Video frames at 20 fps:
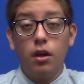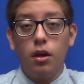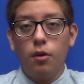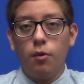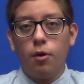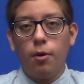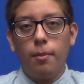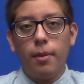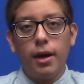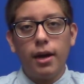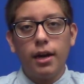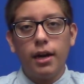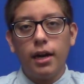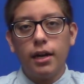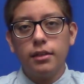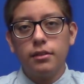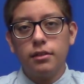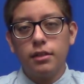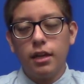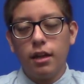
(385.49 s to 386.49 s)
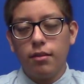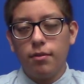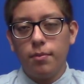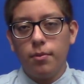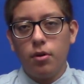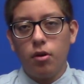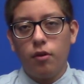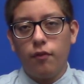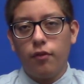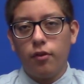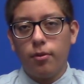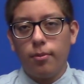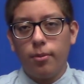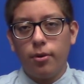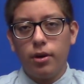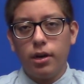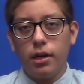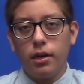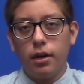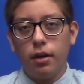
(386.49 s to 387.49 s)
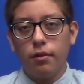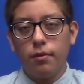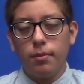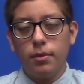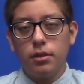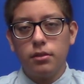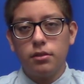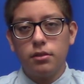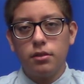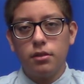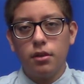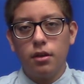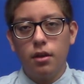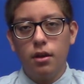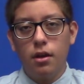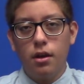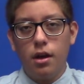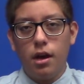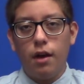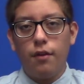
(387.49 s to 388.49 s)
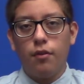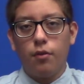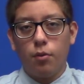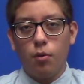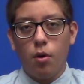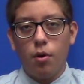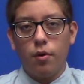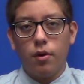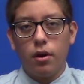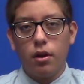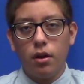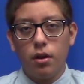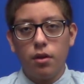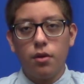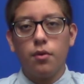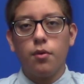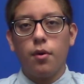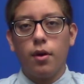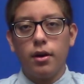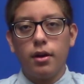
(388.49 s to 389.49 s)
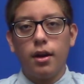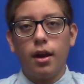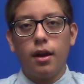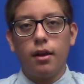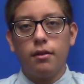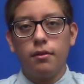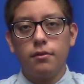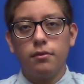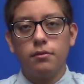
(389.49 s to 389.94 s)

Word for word: Well, Mighty Lions, that has been all for the morning announcements. Have a roaring great day.